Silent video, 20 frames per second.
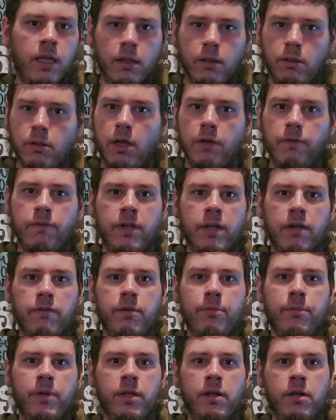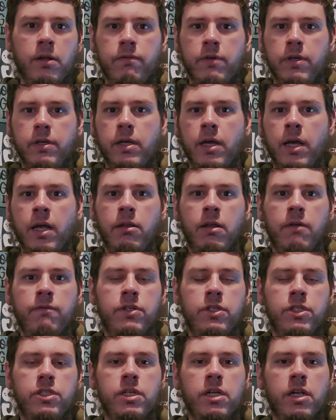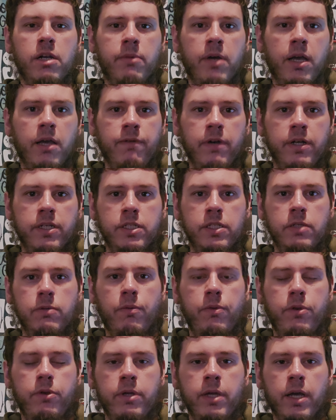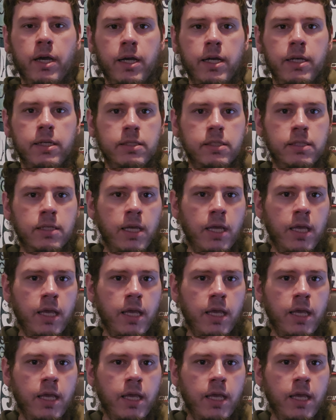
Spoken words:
Loving every minute of it. I love just sharing my adventures with you guys.